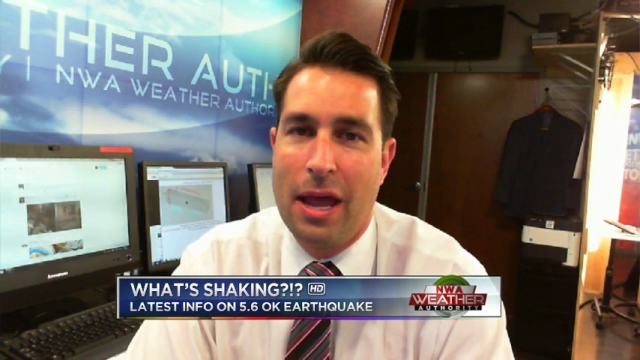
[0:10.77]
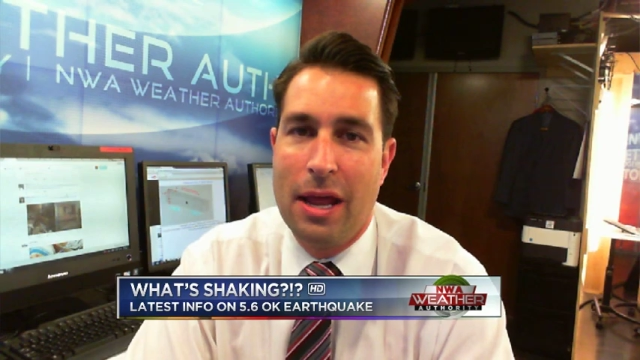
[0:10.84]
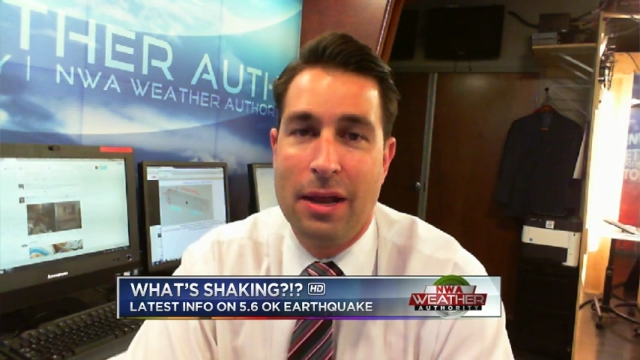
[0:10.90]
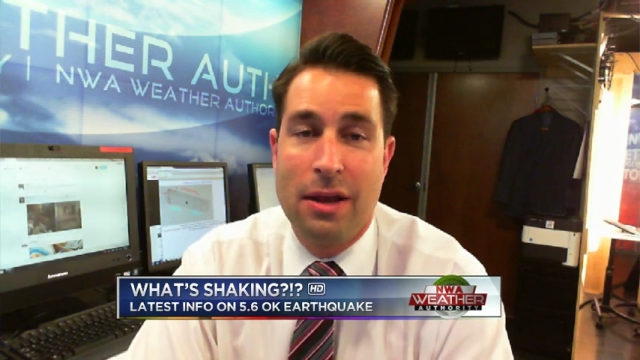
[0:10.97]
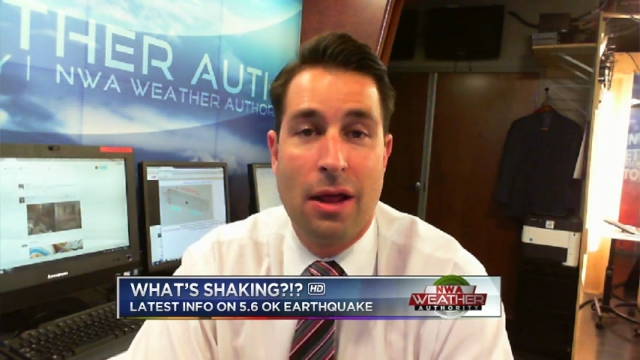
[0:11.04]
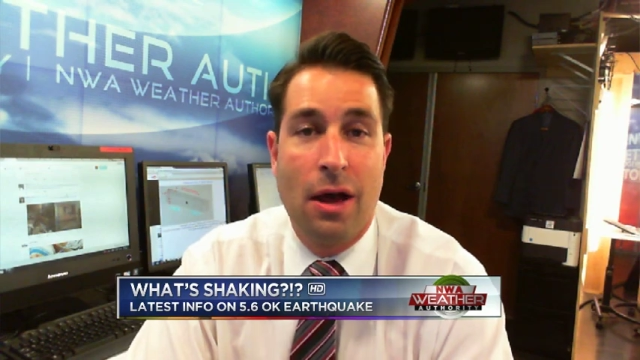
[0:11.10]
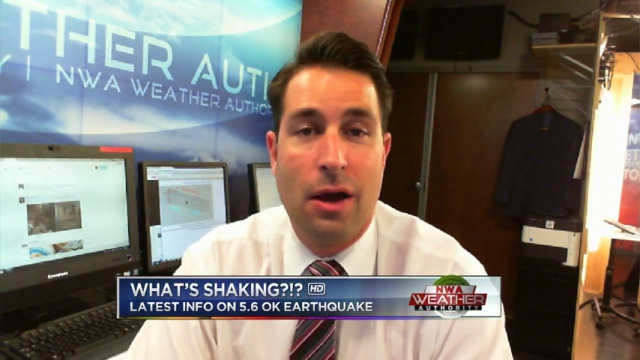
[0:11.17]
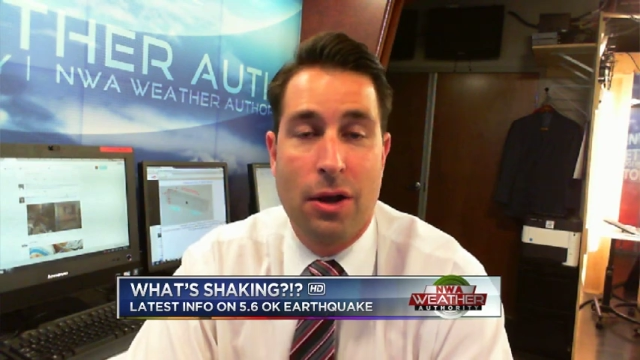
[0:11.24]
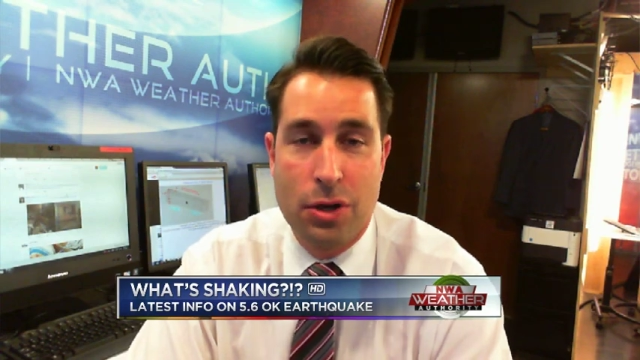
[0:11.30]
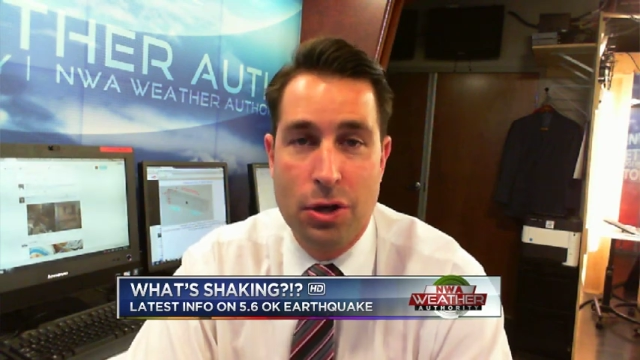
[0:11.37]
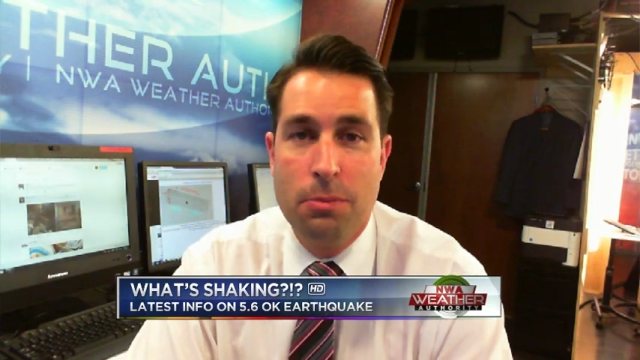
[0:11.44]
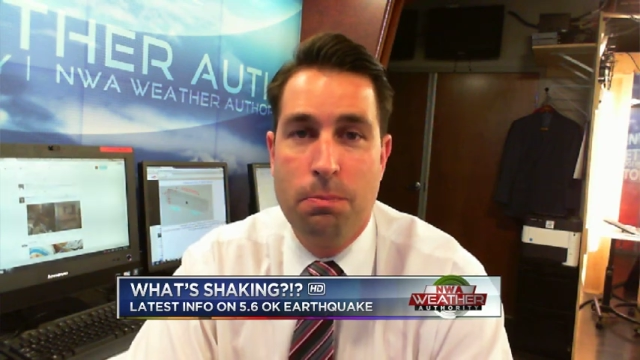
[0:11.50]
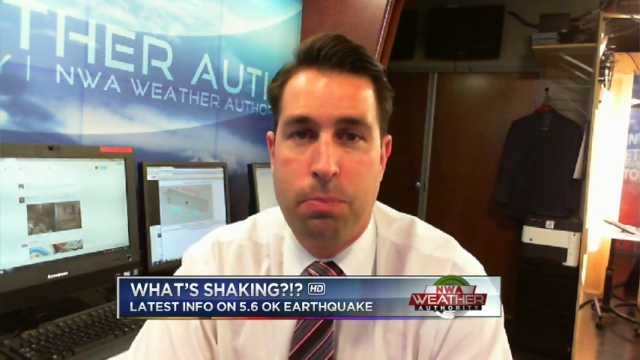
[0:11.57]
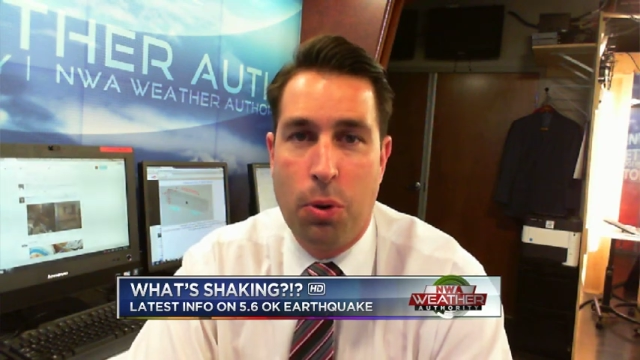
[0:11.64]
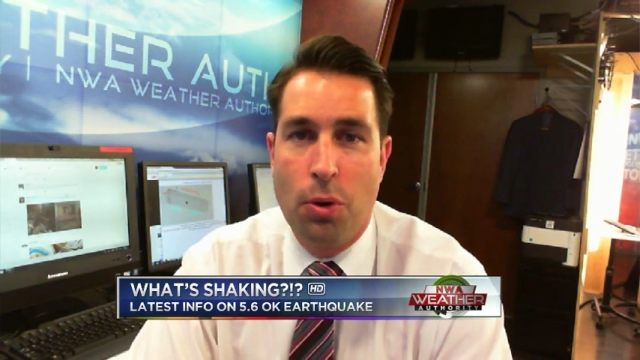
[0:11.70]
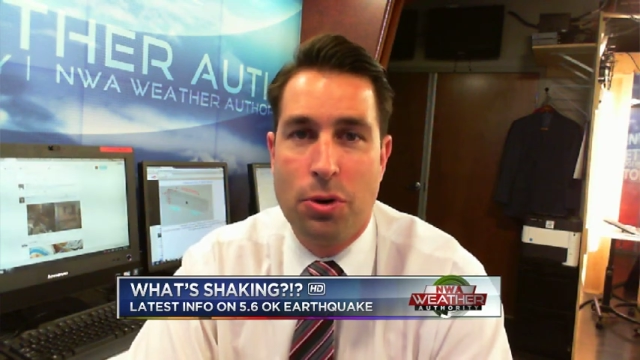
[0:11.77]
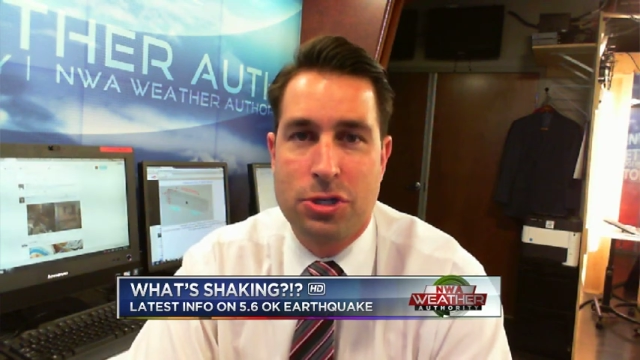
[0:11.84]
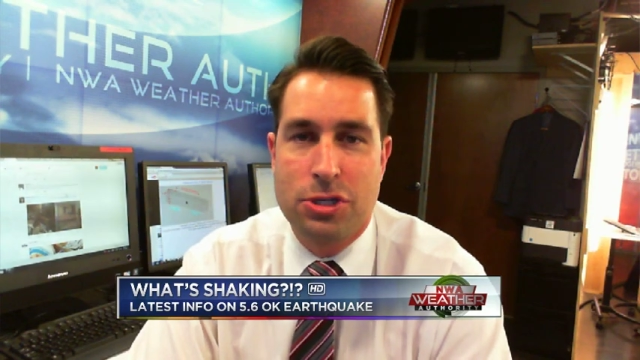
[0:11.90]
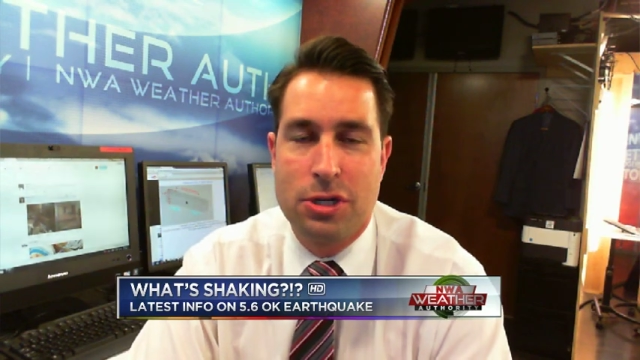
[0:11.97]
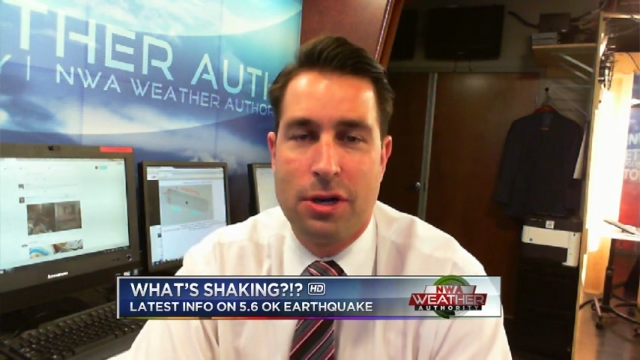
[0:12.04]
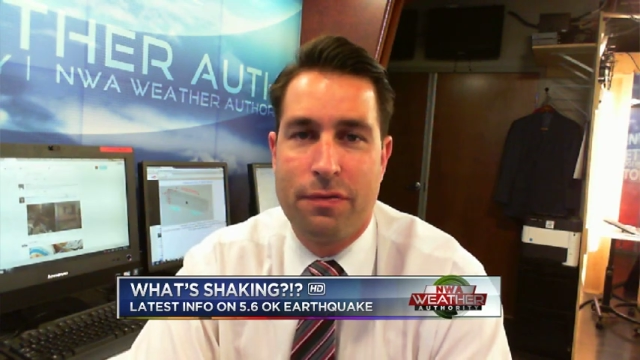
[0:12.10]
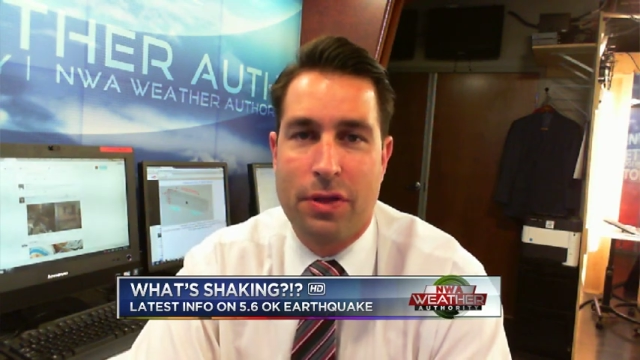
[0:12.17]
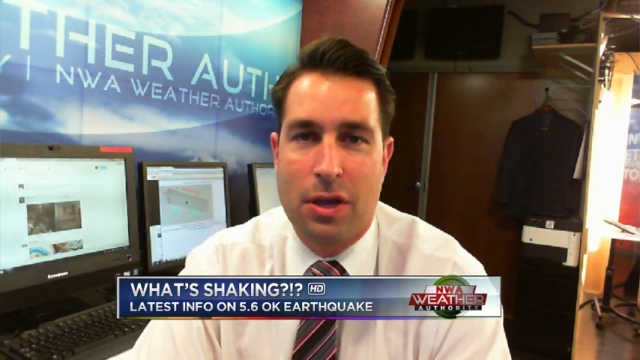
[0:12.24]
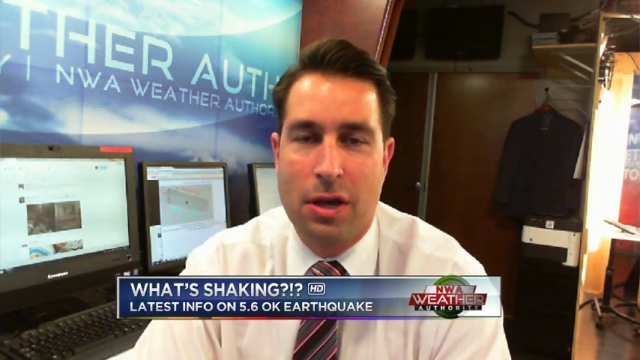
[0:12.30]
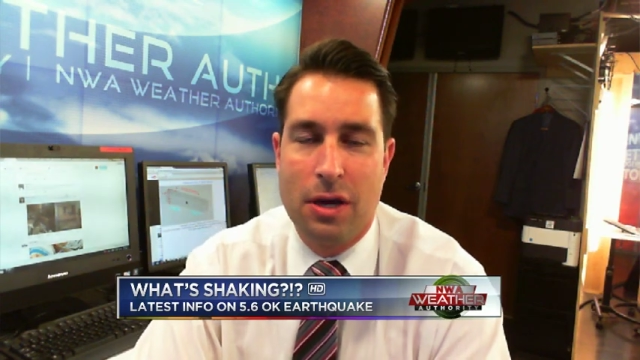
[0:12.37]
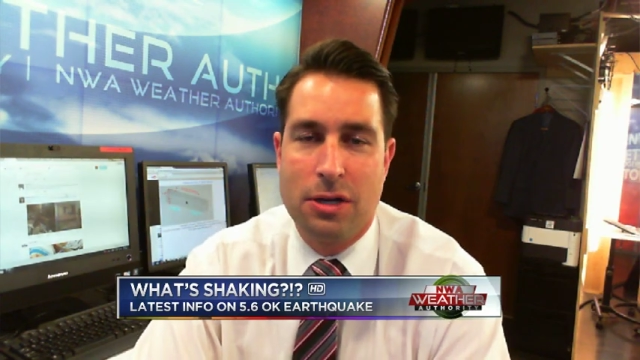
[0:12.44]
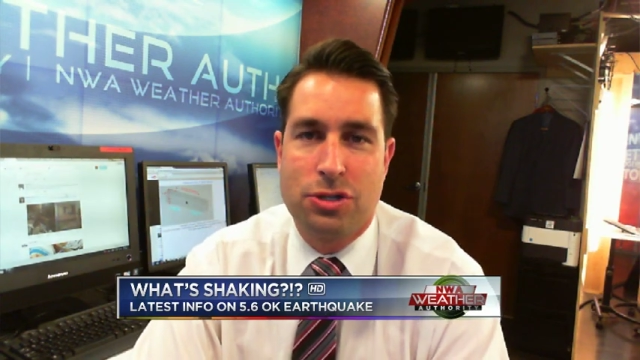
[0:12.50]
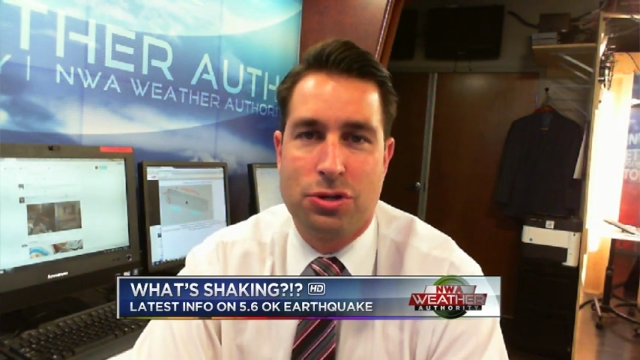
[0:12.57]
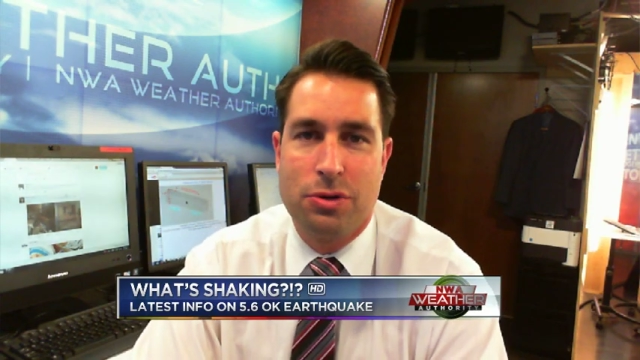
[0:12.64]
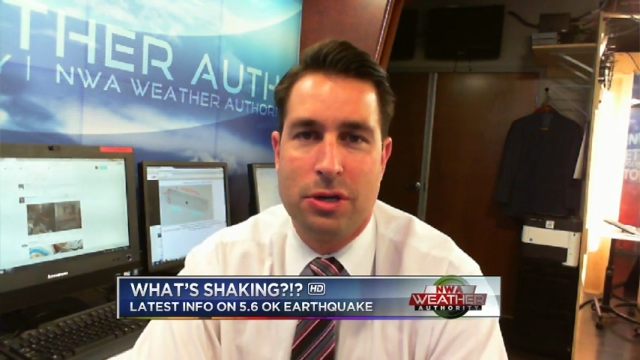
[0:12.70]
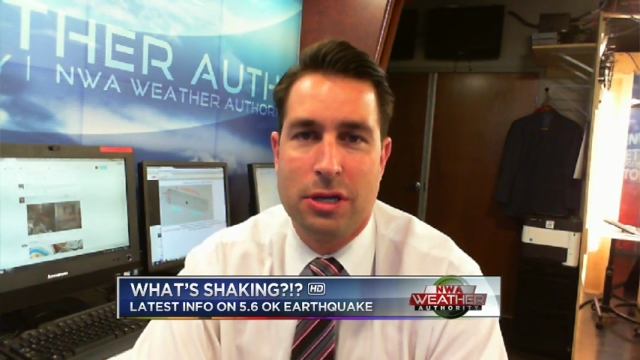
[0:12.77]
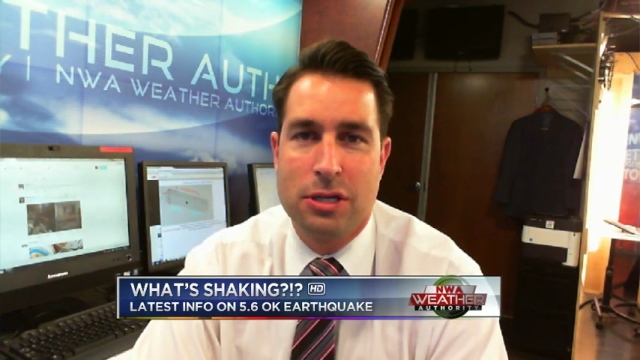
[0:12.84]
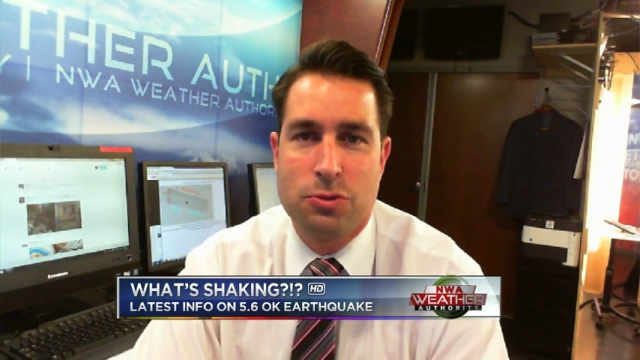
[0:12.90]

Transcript: and a good portion of the country